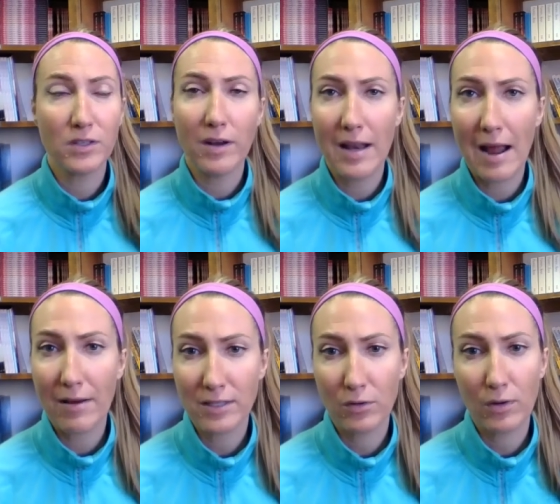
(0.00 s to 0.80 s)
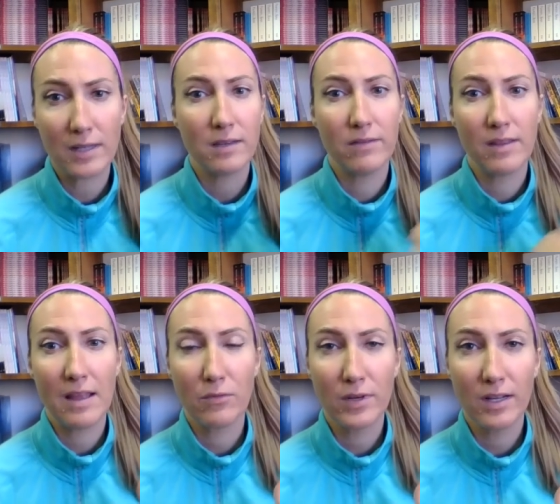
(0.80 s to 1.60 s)
started out as aggressive and
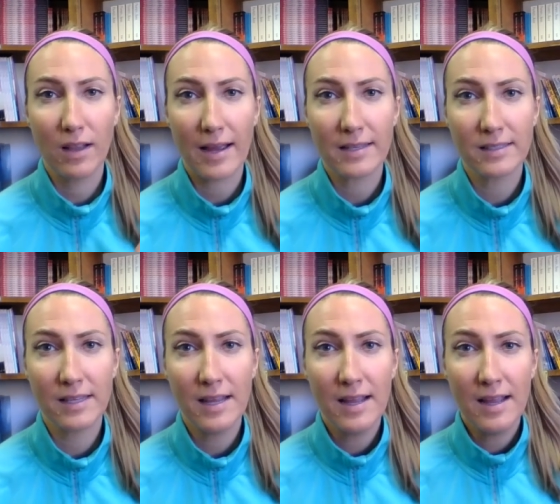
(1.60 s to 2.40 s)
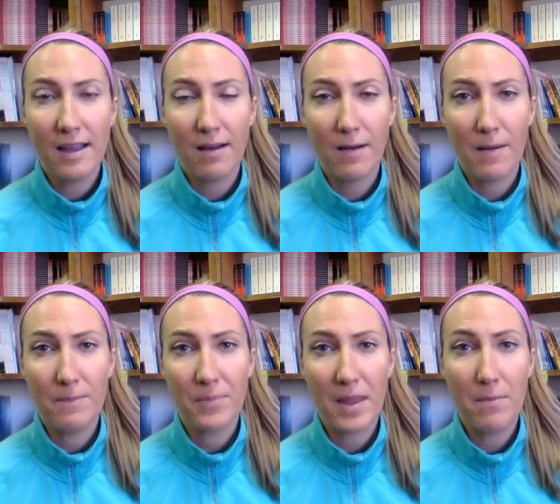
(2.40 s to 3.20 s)
then realized
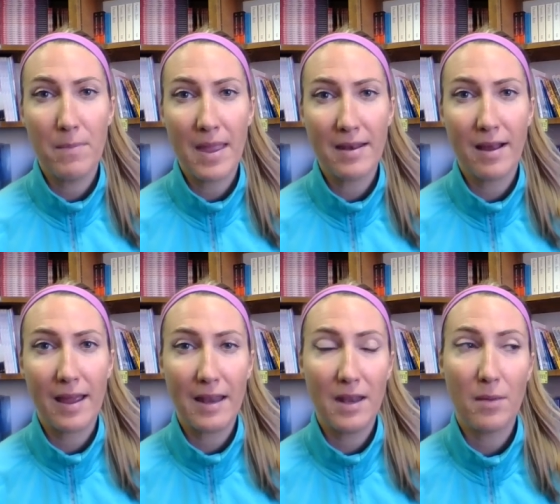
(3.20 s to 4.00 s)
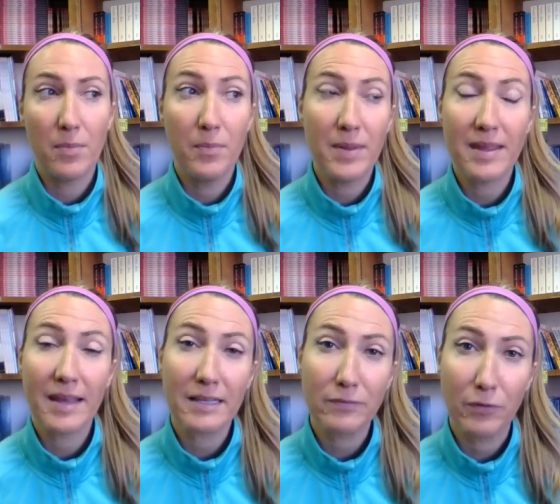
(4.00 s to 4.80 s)
um, it may not end up
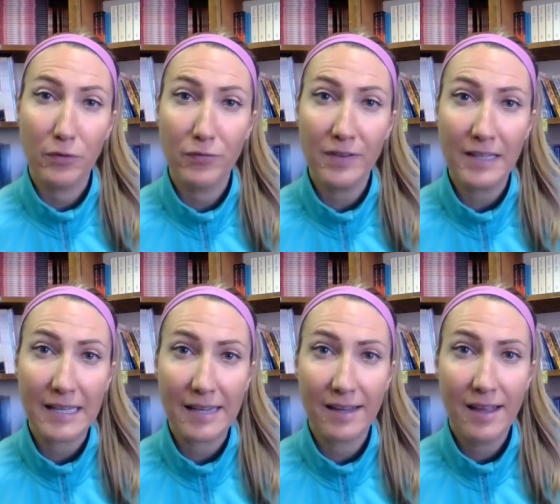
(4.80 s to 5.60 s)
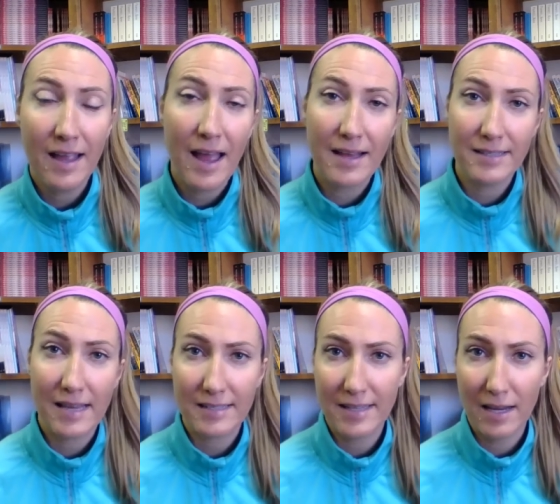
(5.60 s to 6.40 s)
being as fulfilling as
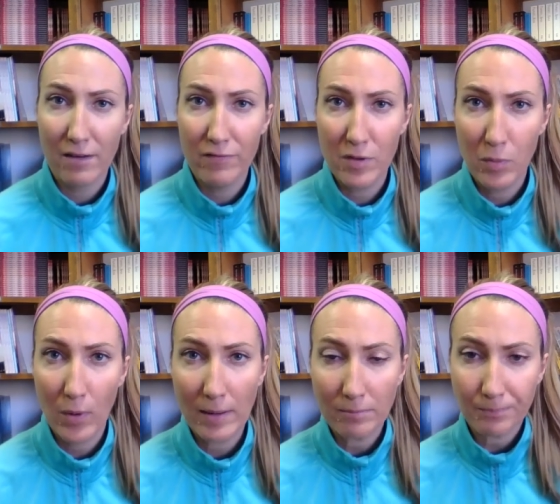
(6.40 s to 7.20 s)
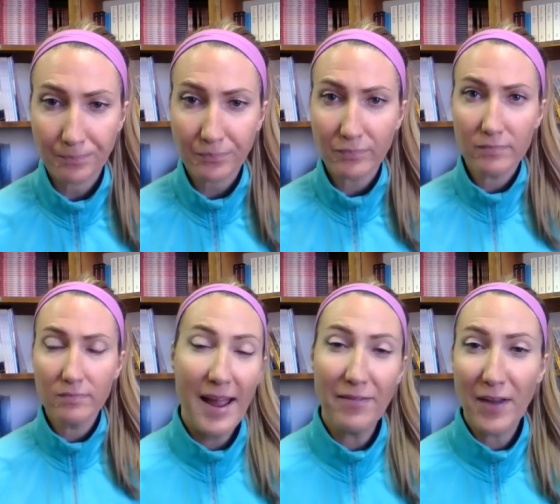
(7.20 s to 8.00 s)
that second viewpoint.
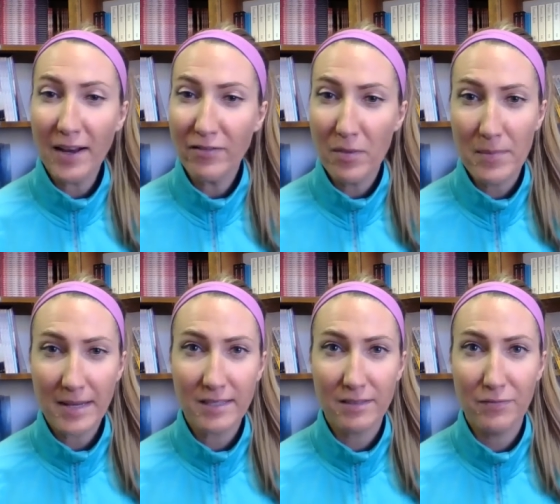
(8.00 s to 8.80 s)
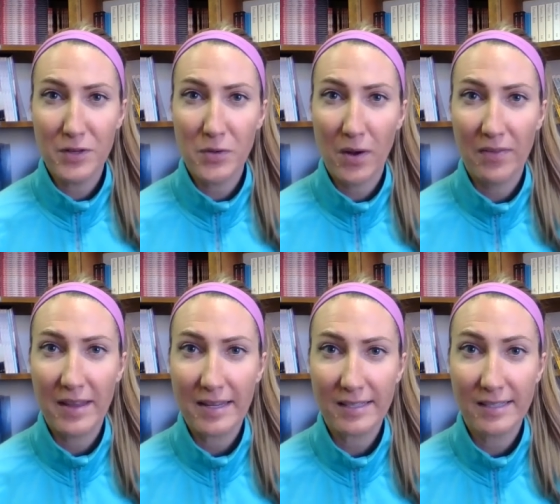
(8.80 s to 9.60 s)
I have kind of a mixed view on
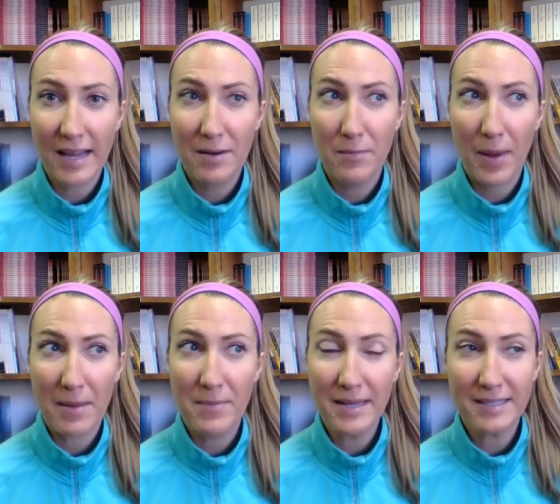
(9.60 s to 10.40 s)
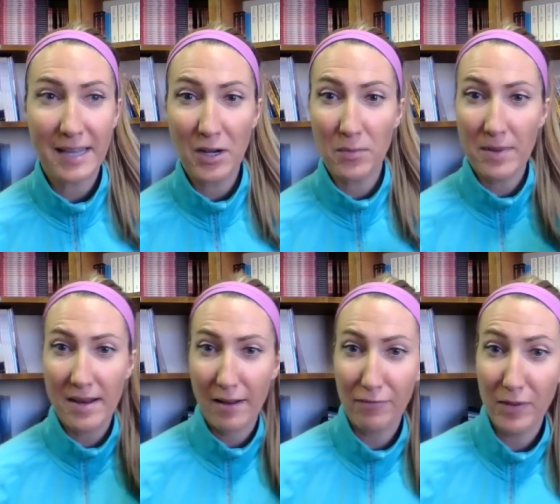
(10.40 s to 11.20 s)
this, and by mixed I don't
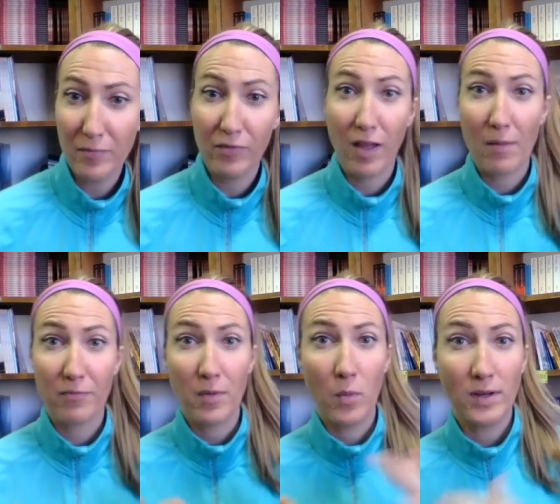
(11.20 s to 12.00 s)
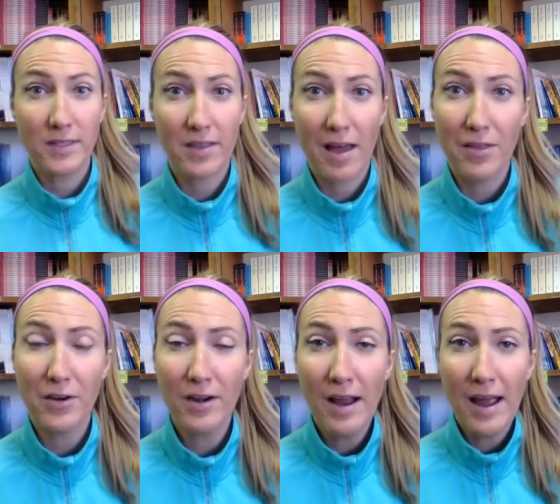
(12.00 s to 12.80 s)
mean I flip-flop from one to the
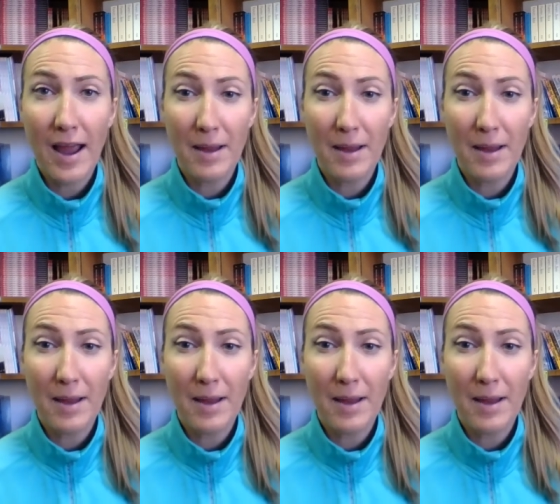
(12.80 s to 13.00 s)
other.